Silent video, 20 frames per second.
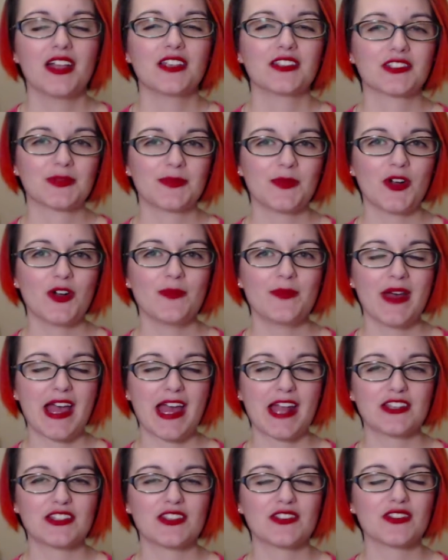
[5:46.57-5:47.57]
Small
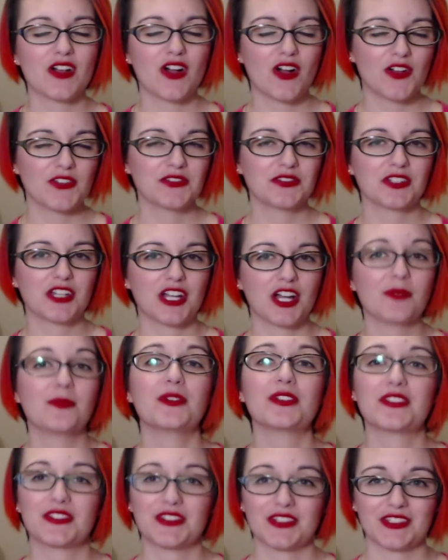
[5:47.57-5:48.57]
patches also come
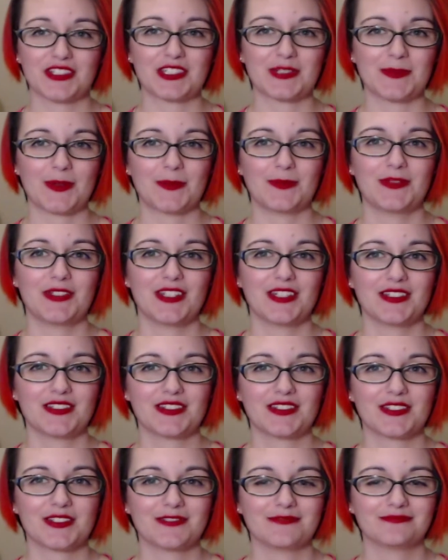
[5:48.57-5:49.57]
with system
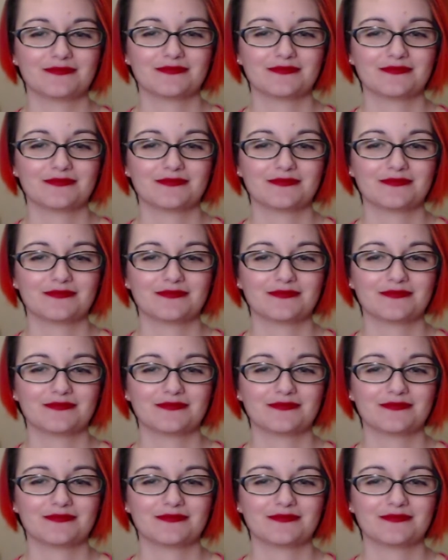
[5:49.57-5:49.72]
updates.